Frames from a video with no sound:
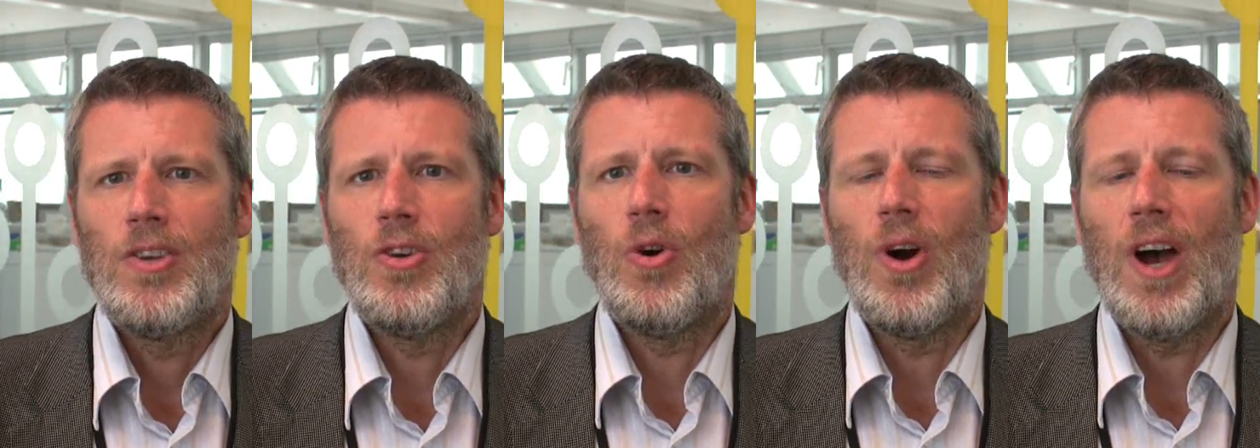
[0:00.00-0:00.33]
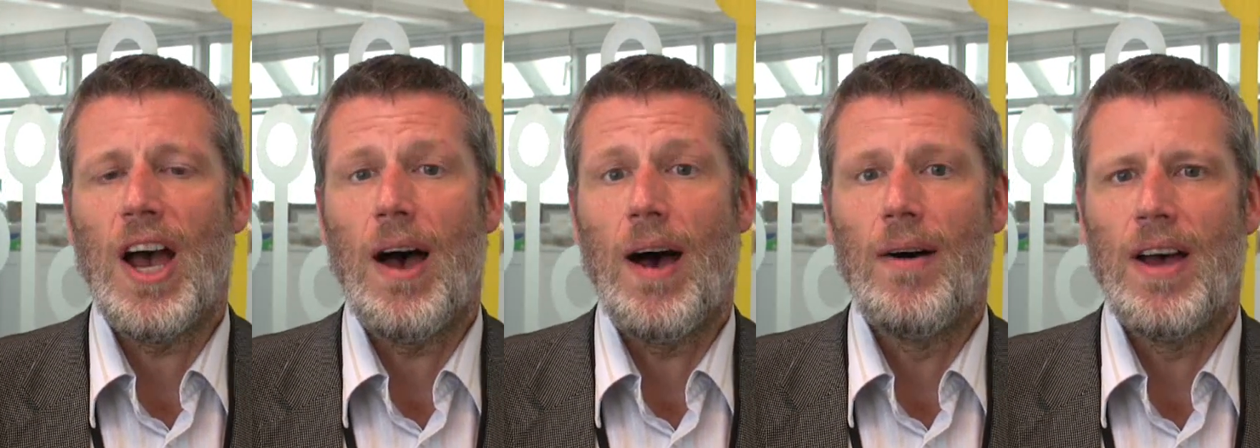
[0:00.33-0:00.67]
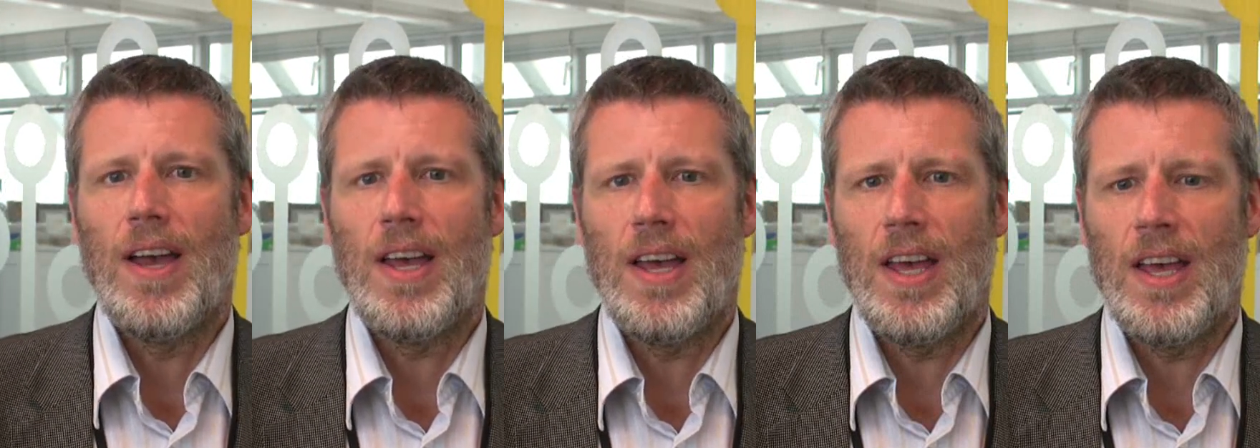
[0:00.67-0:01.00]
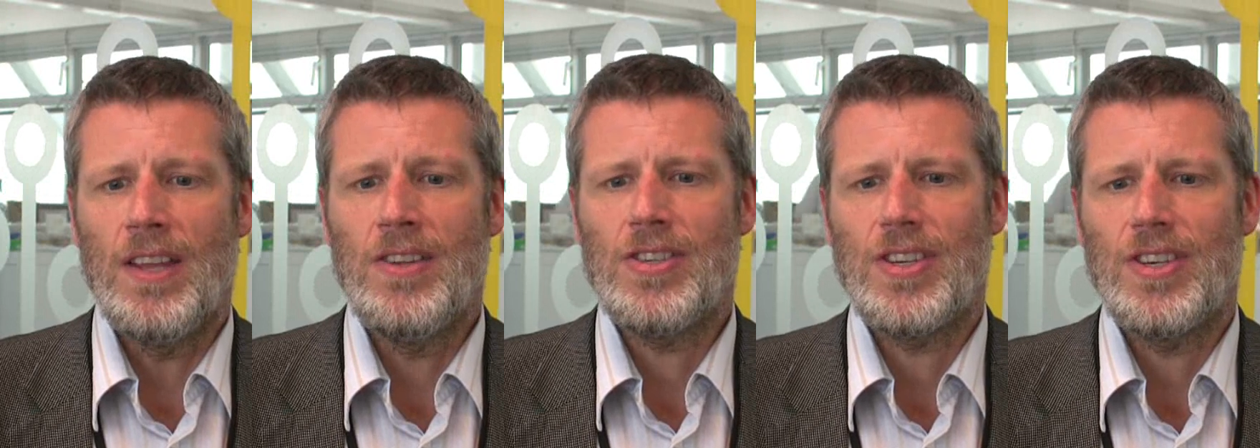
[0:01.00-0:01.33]
Your
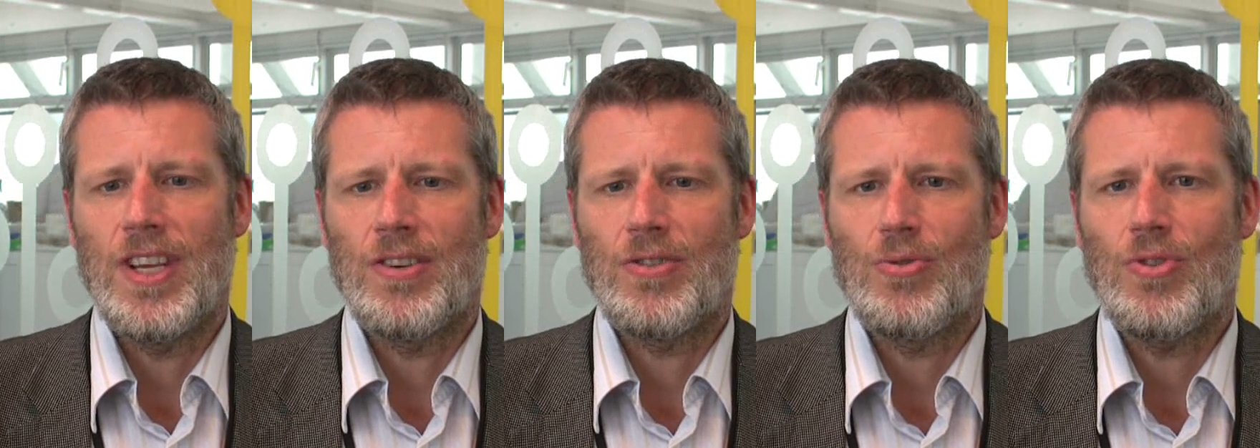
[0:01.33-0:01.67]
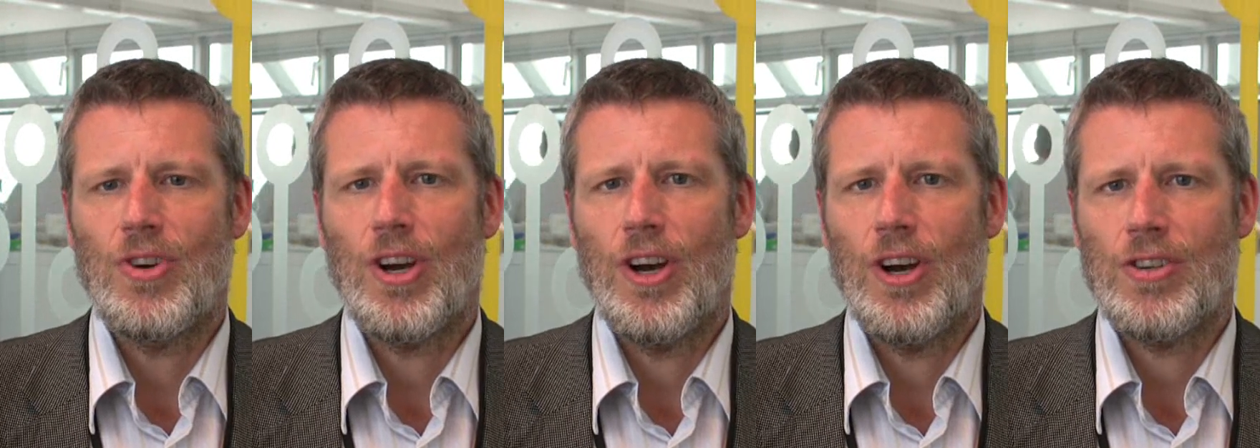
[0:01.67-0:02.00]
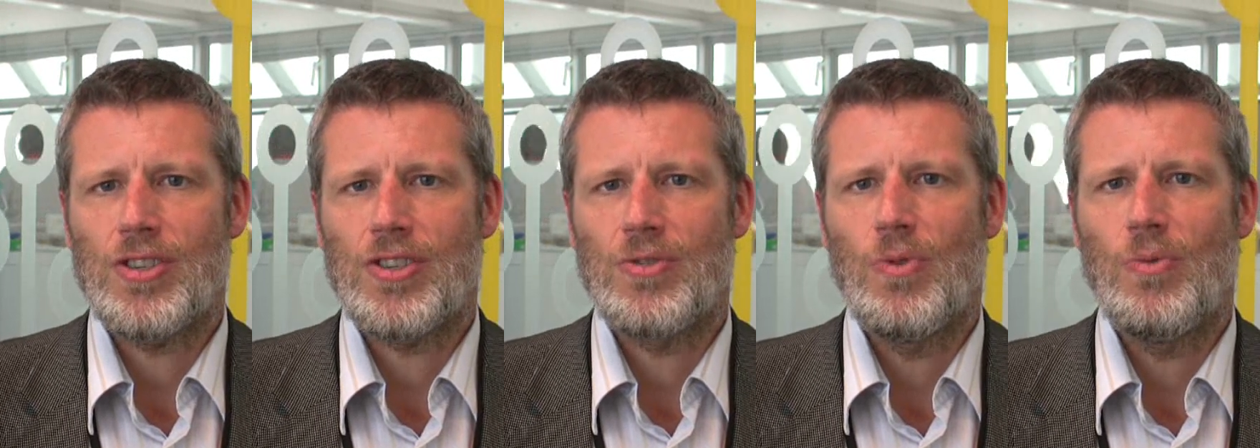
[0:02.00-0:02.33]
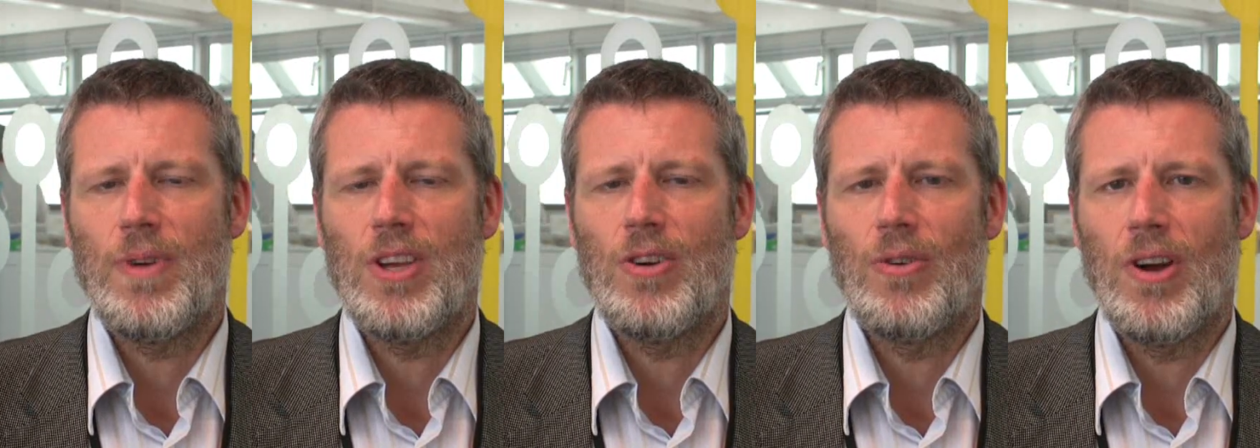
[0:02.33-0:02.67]
Incidental costs will
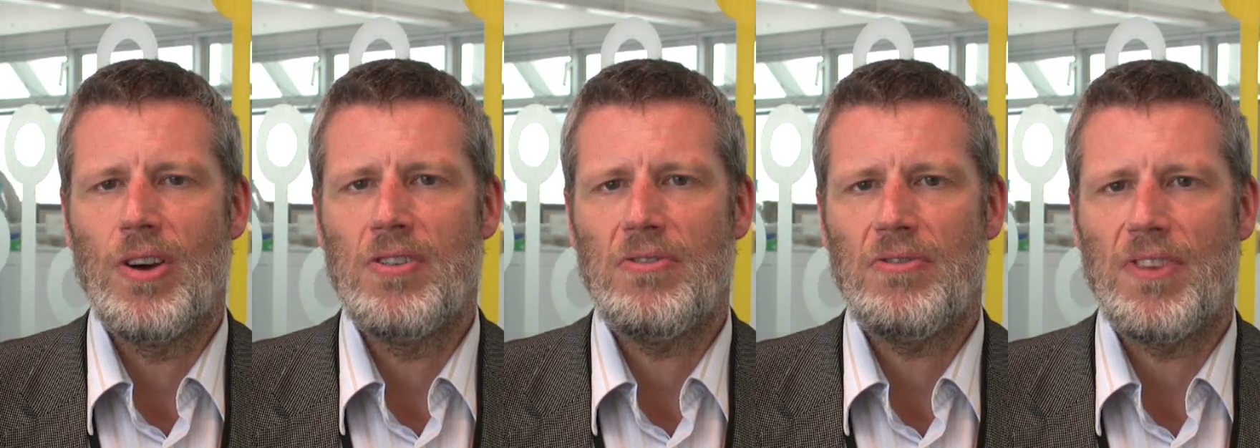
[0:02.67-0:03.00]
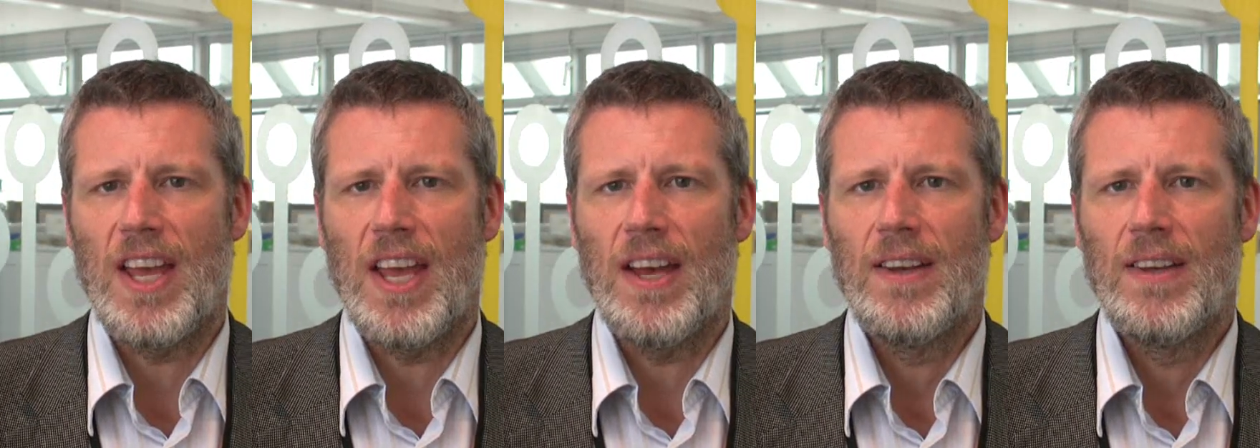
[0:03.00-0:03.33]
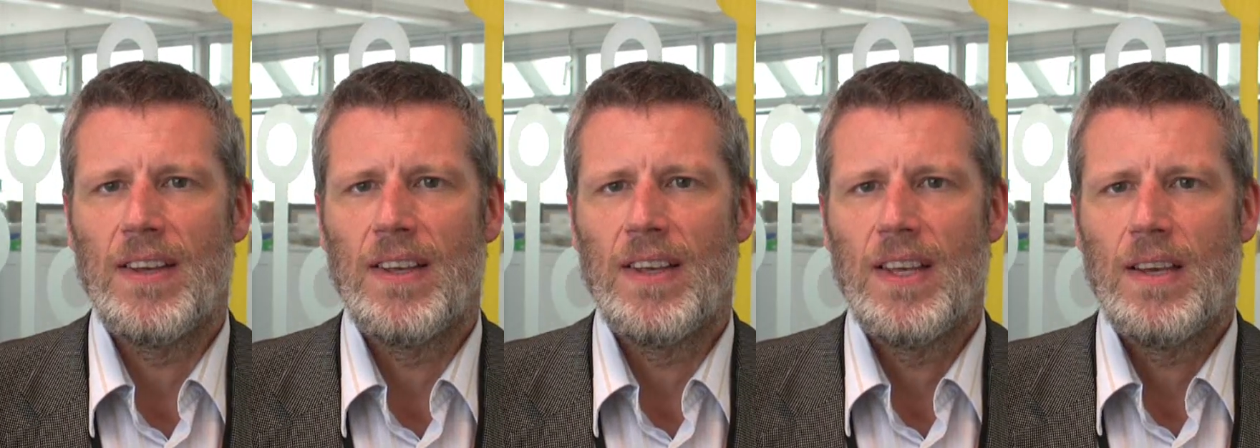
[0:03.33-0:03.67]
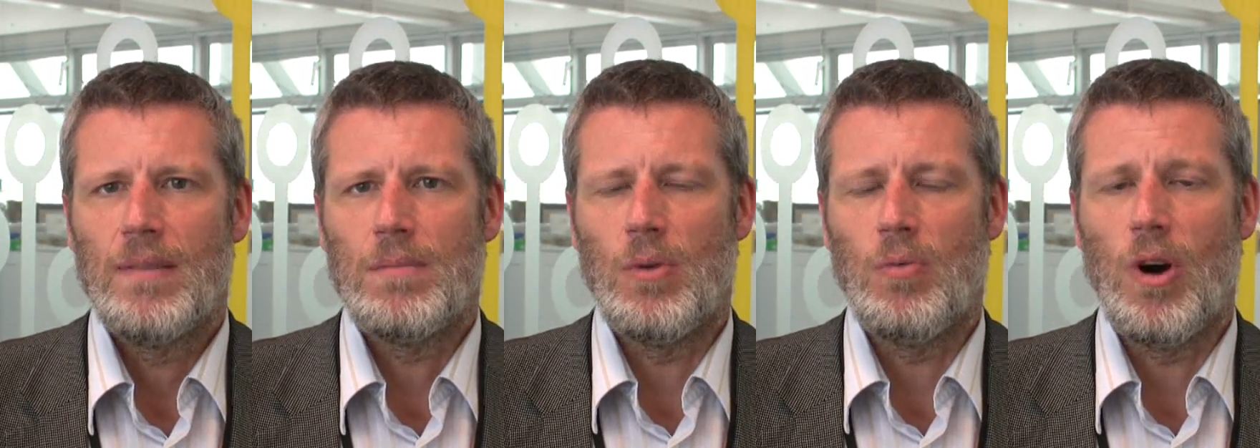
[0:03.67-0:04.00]
be your own affair.
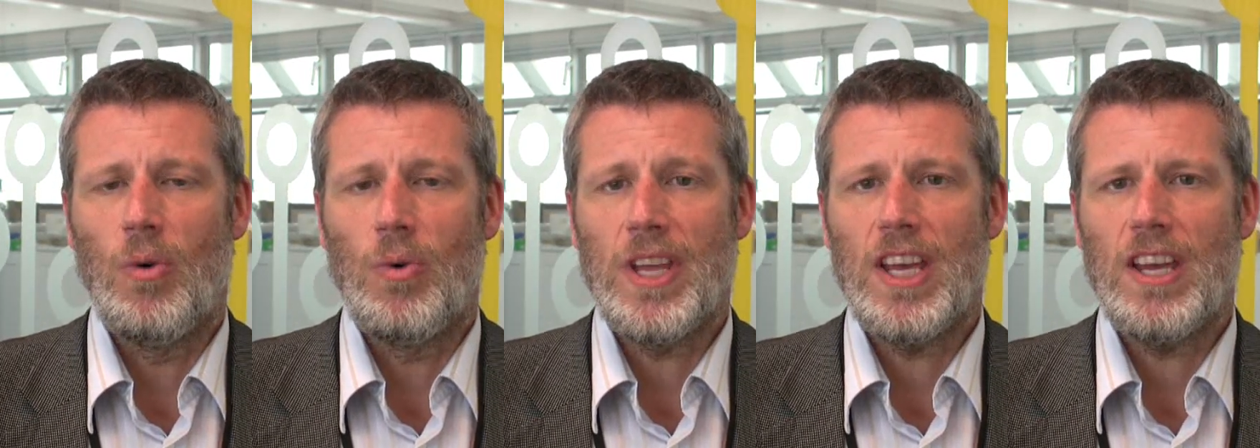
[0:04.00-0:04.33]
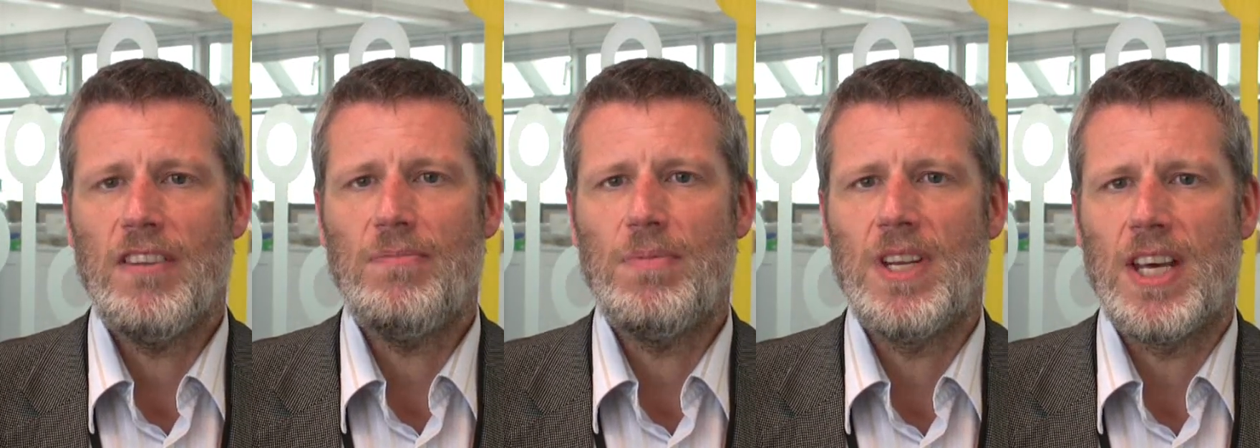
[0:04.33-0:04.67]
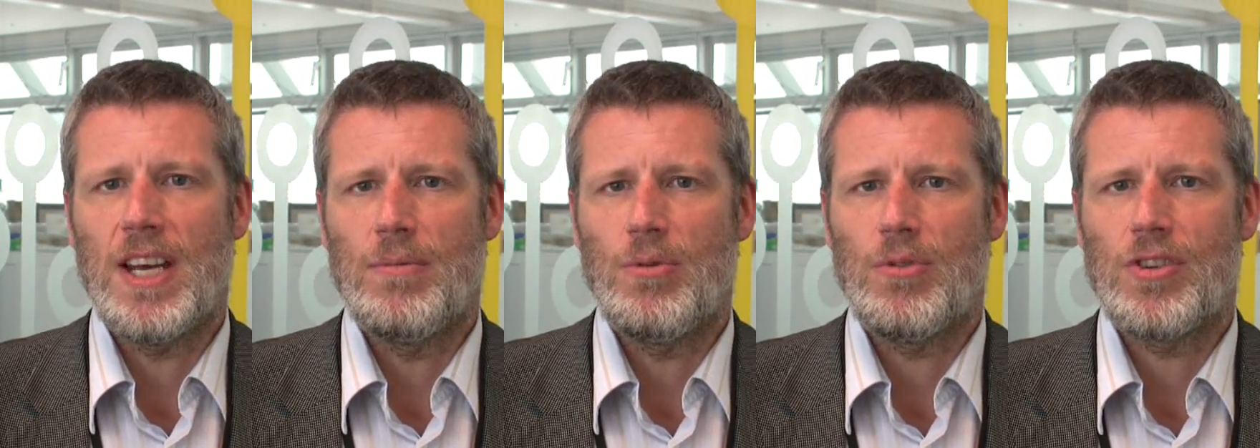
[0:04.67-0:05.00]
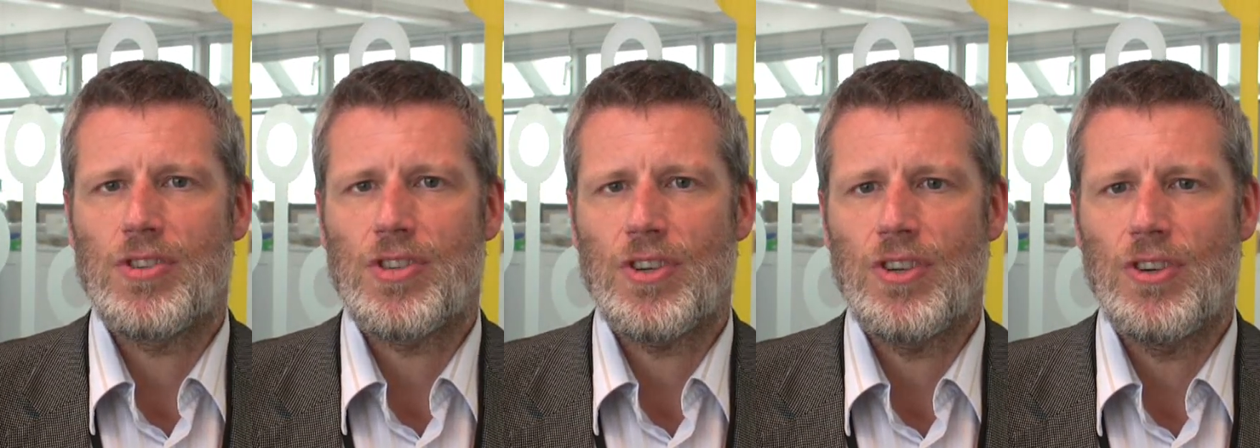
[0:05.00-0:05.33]
But what we have been able
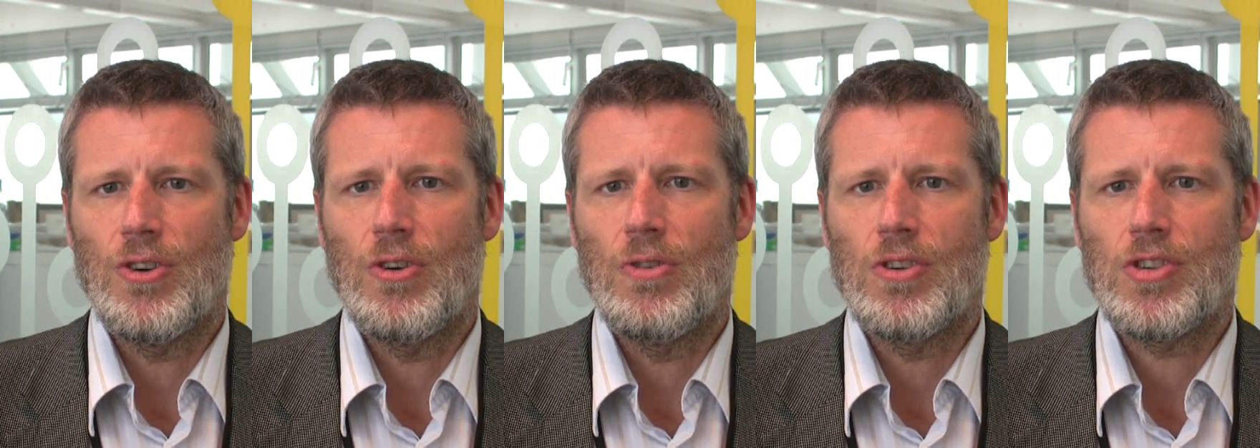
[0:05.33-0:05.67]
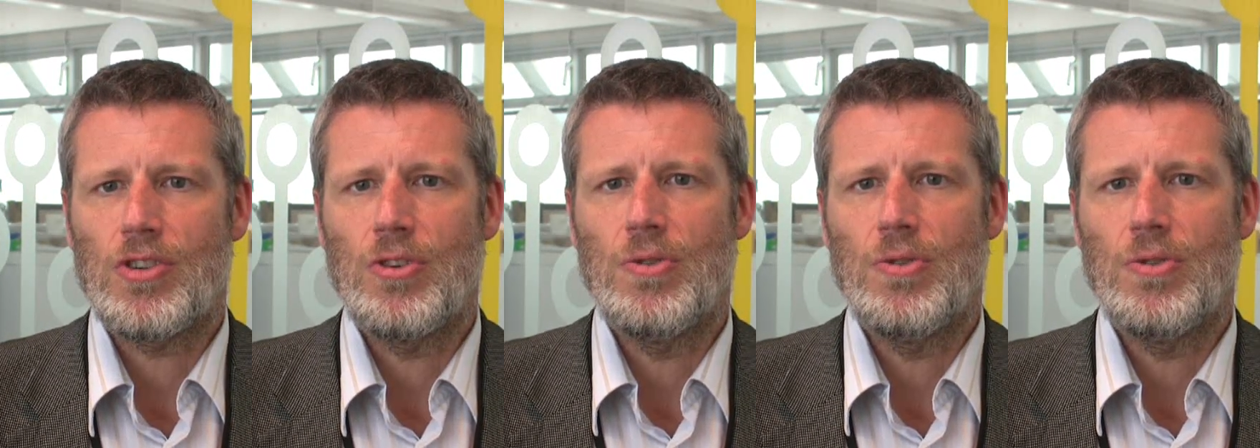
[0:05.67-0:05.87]
to secure is